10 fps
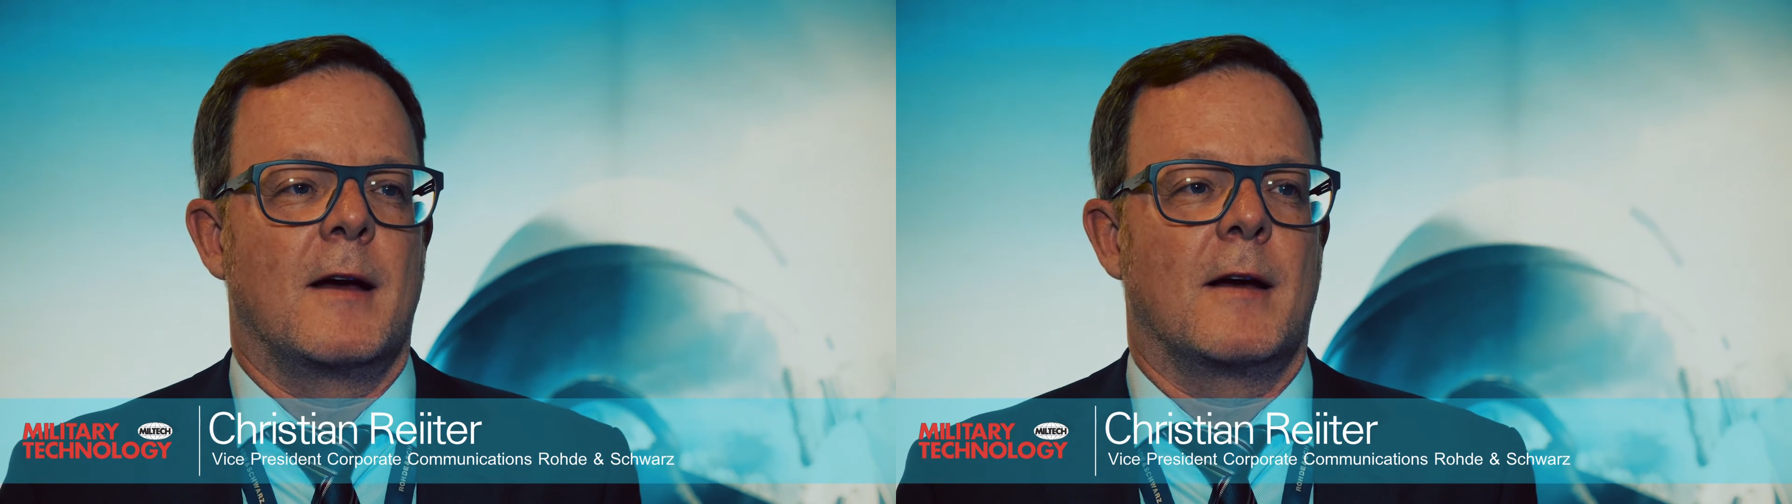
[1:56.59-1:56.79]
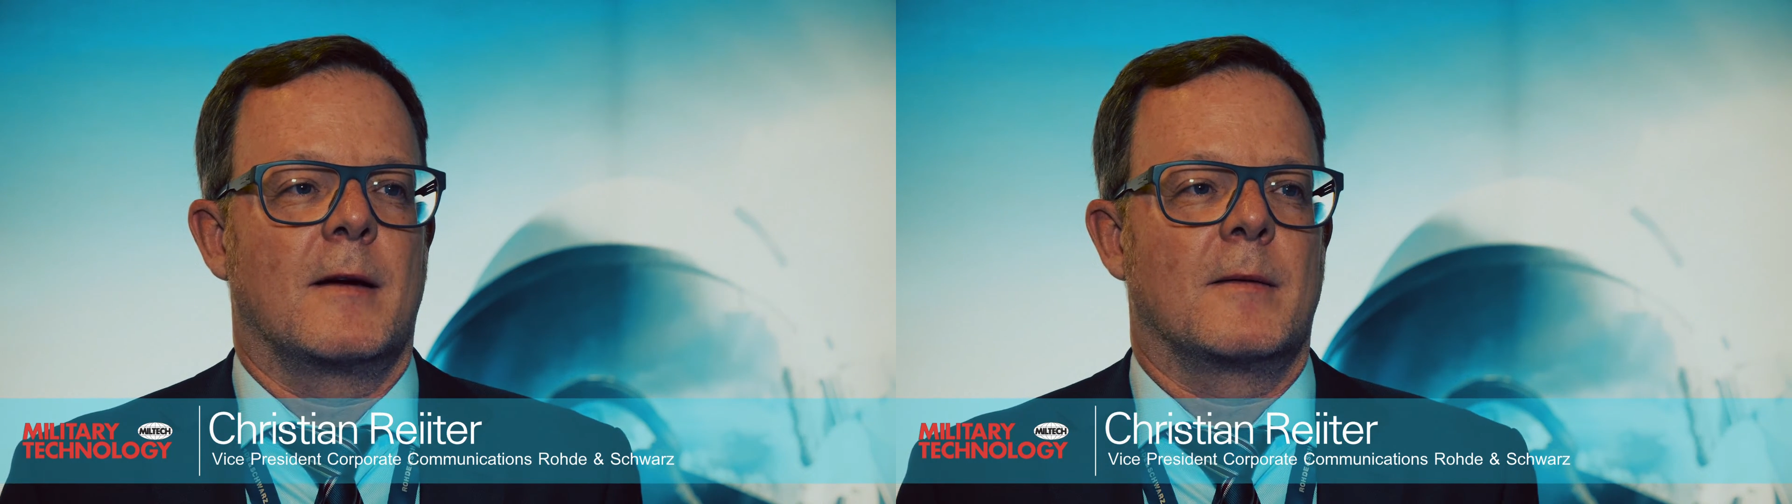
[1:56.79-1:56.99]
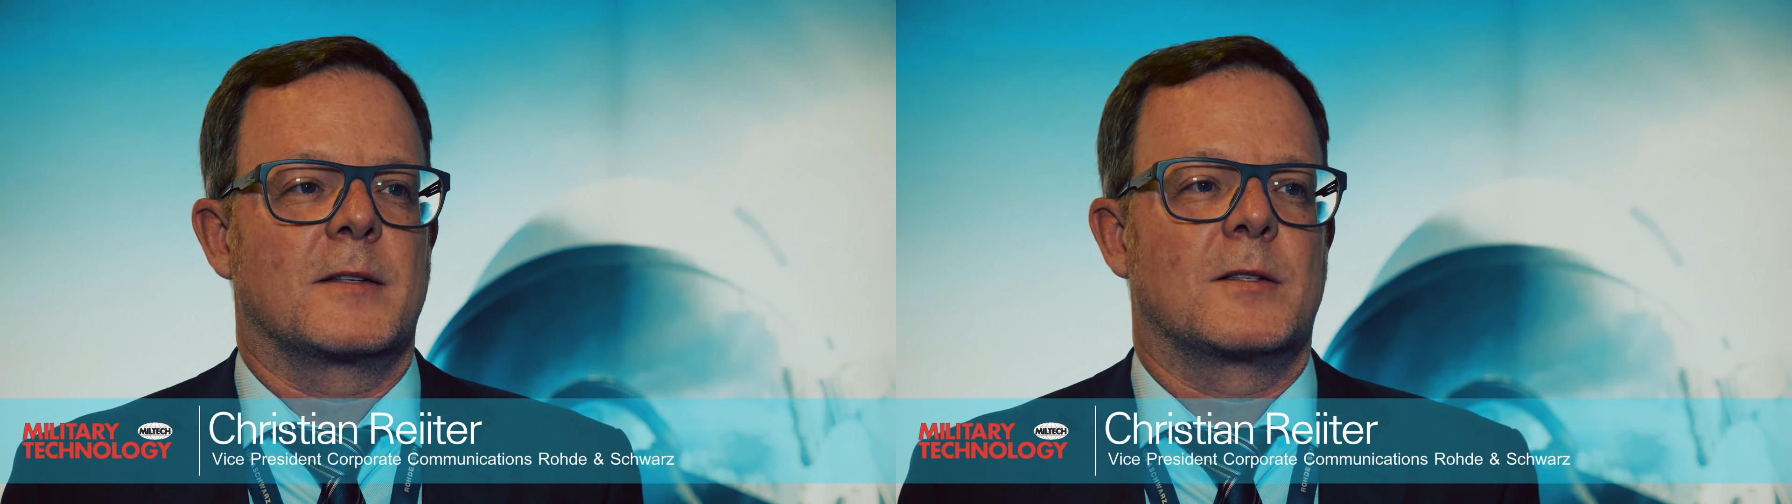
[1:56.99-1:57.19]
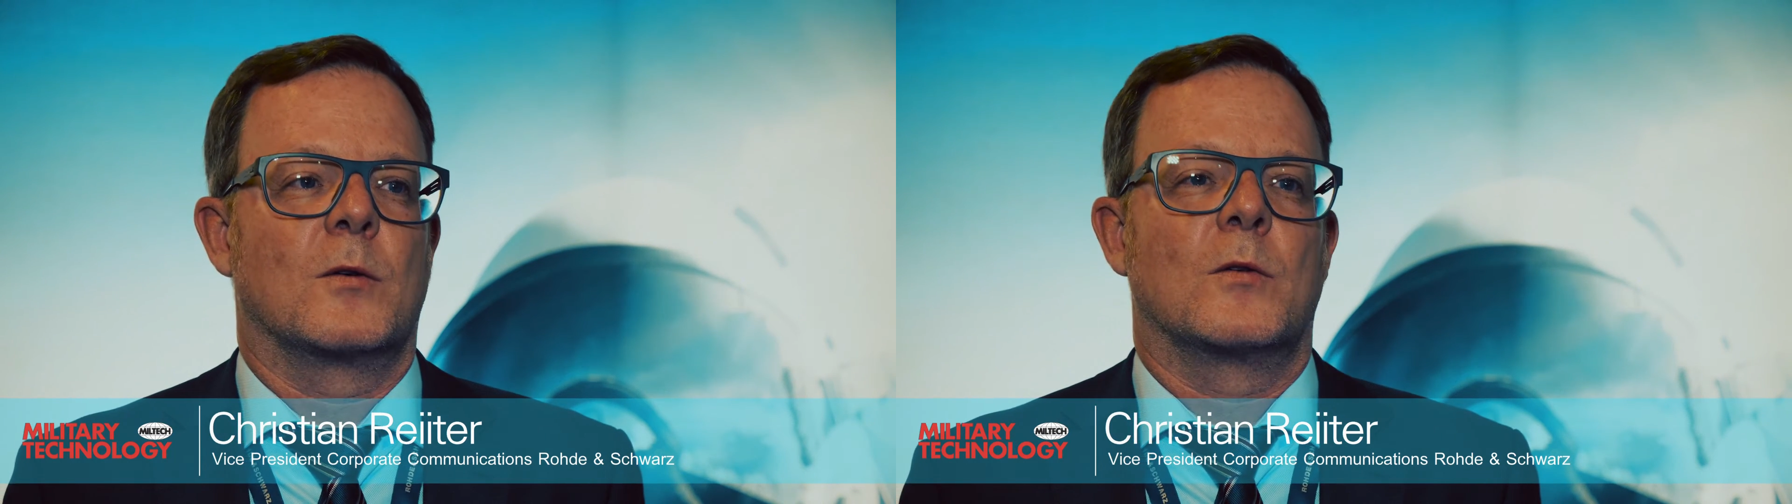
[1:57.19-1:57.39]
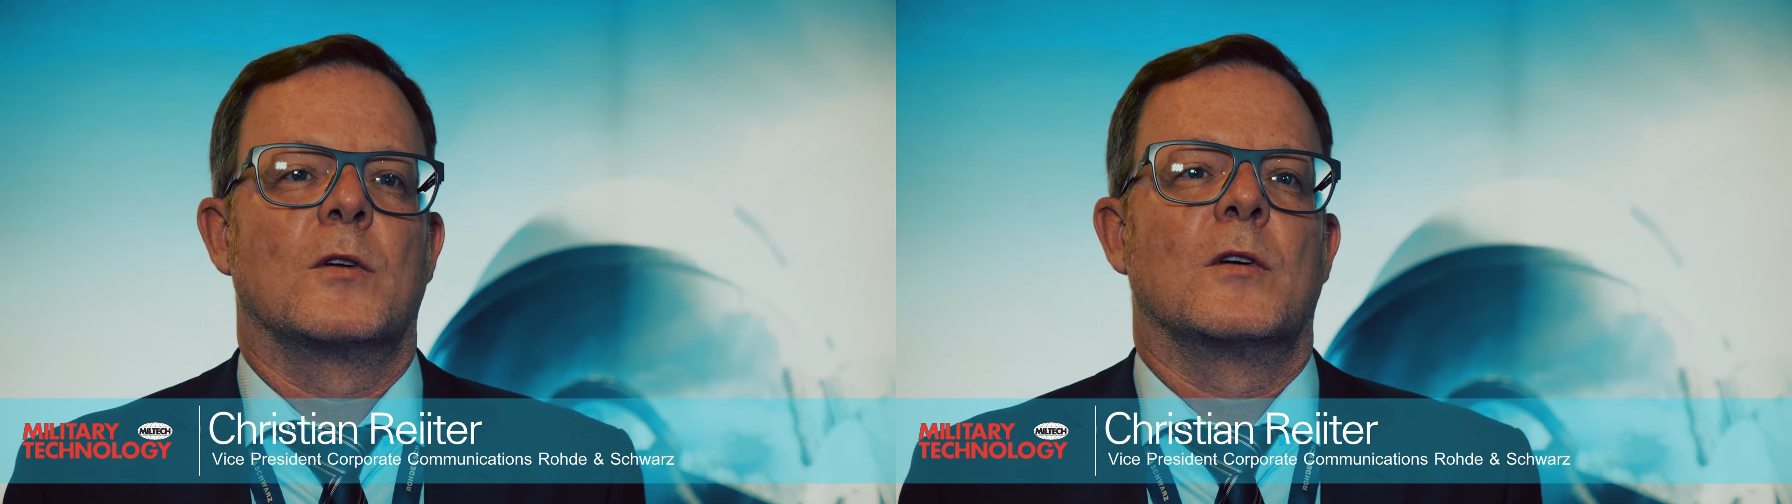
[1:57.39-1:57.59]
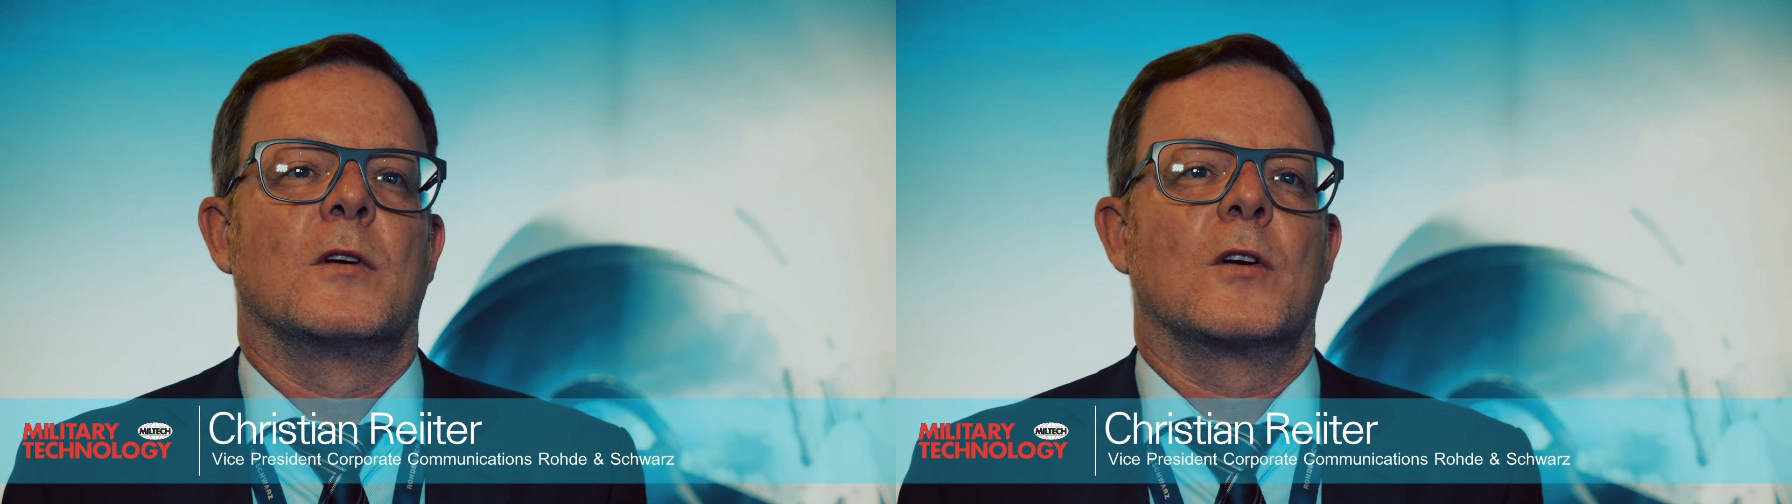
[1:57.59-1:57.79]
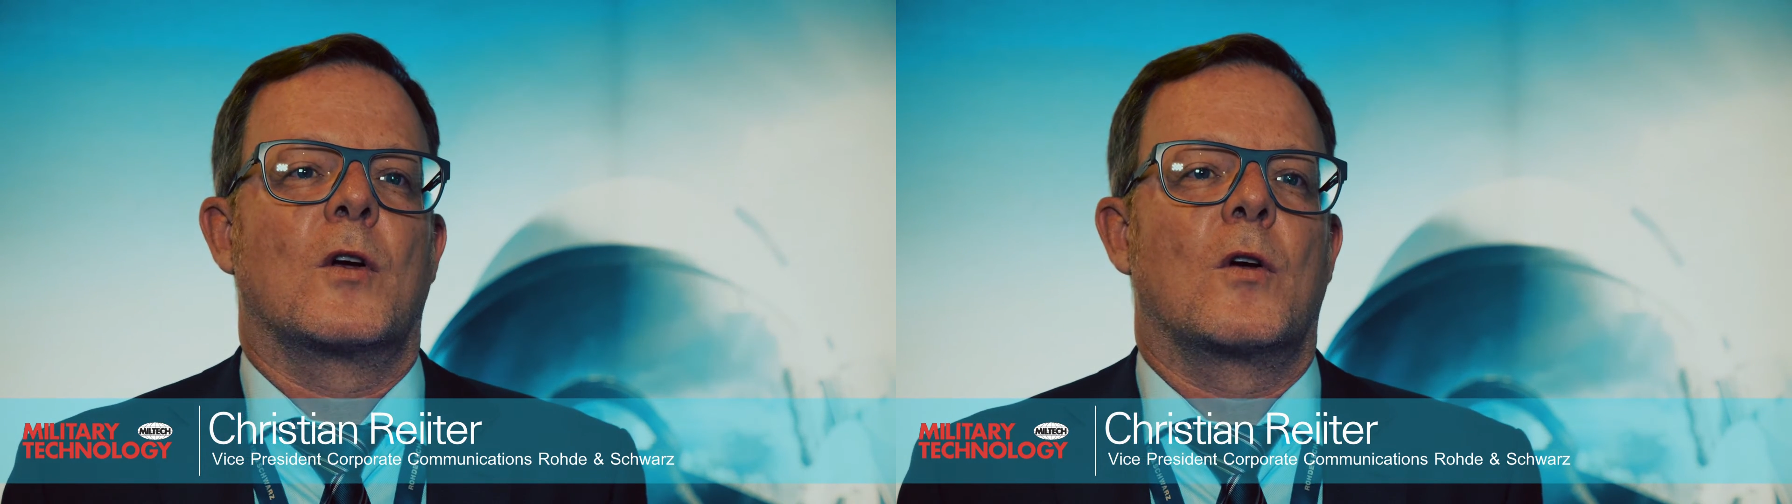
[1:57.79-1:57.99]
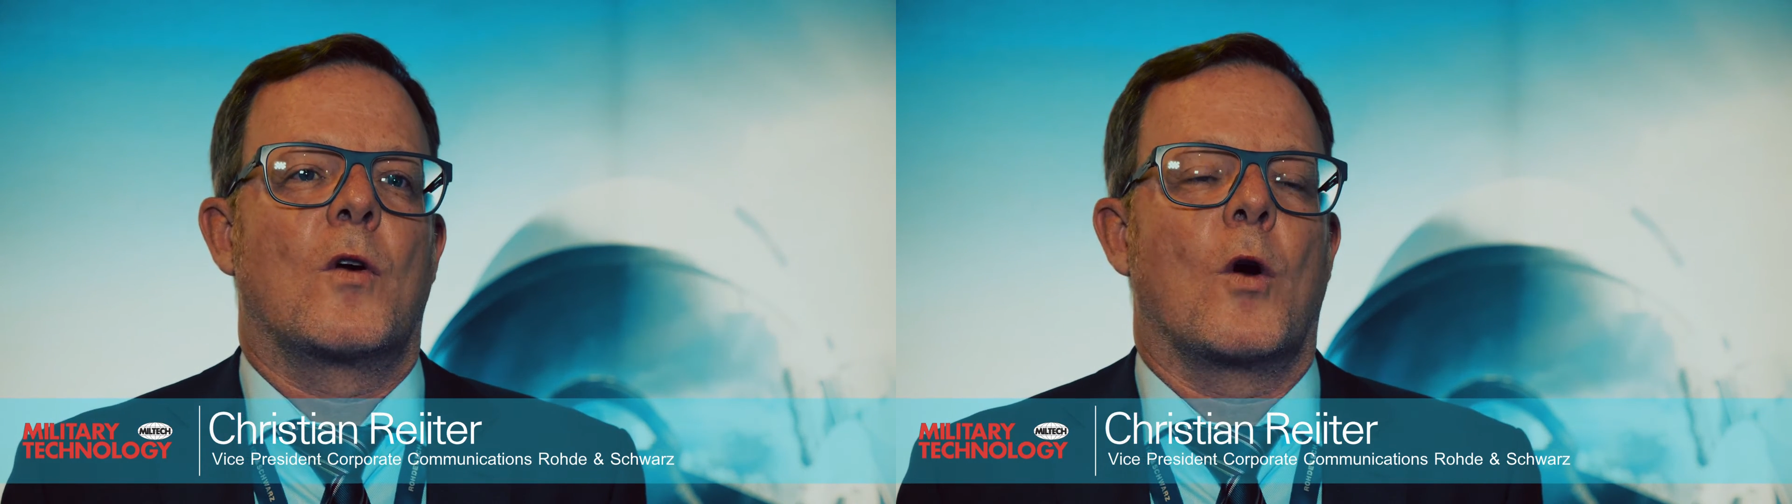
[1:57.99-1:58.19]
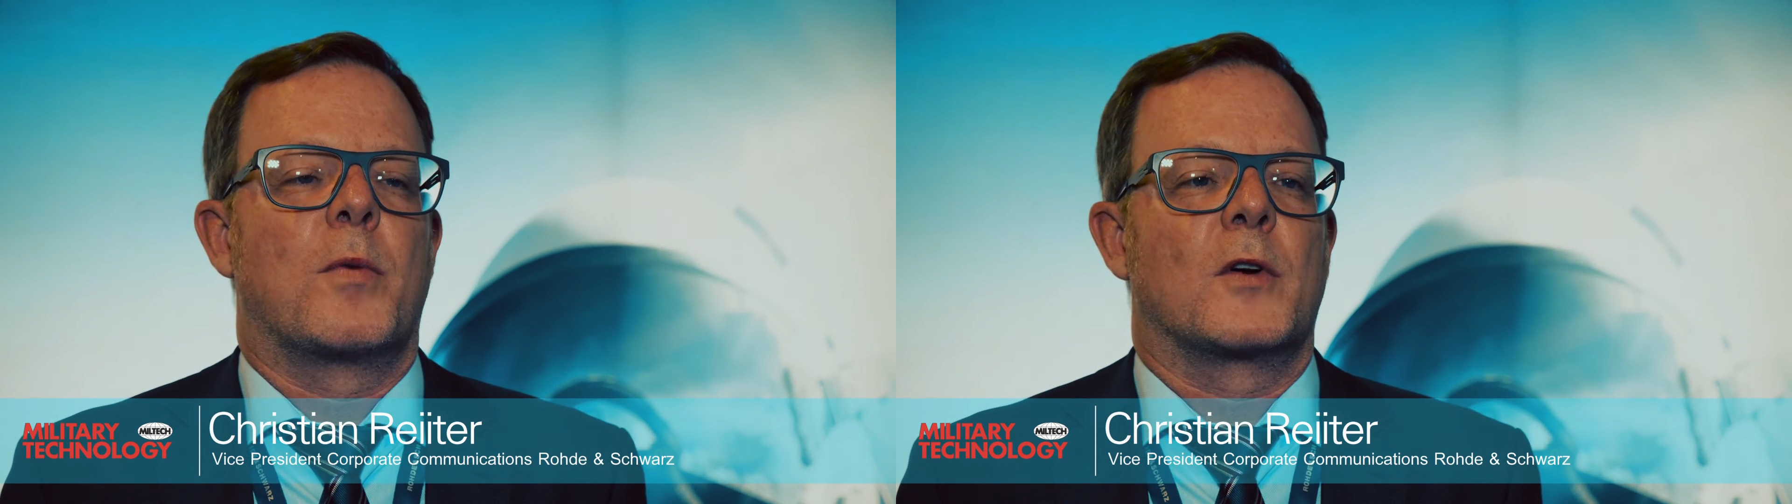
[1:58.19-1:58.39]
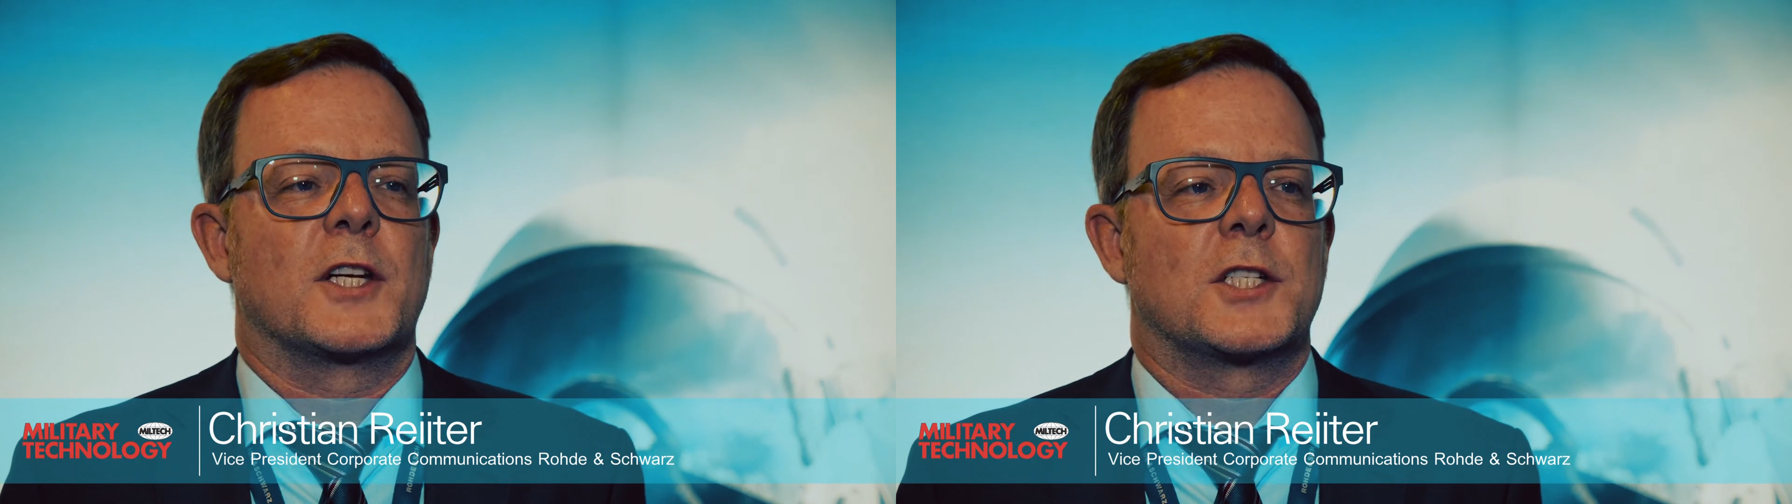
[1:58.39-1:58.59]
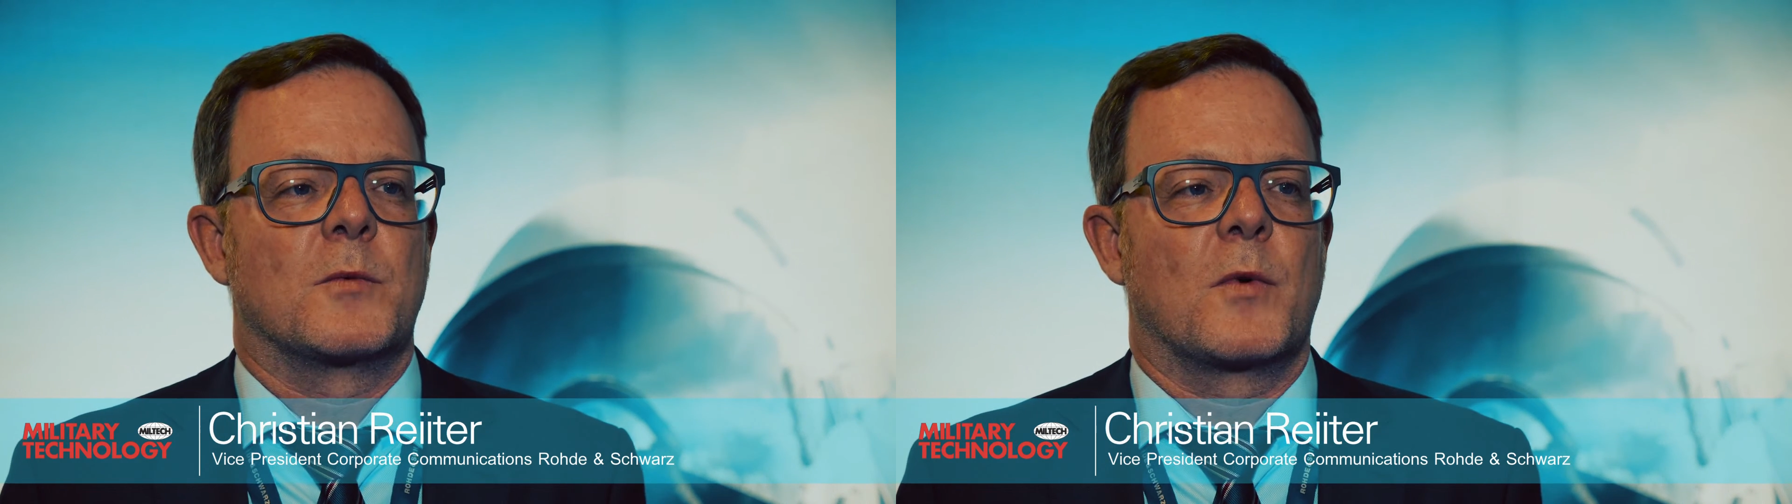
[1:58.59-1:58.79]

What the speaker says: So cooperation